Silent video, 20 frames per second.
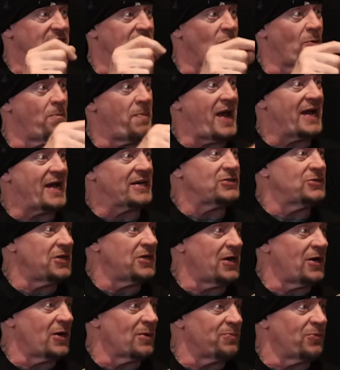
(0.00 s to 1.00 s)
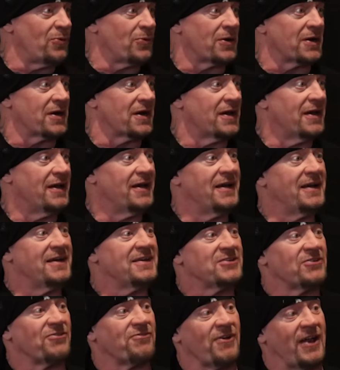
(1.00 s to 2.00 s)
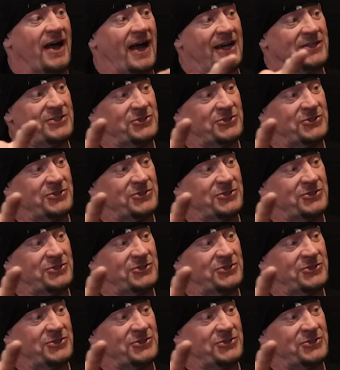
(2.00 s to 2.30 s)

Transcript: to go back to the airport to fly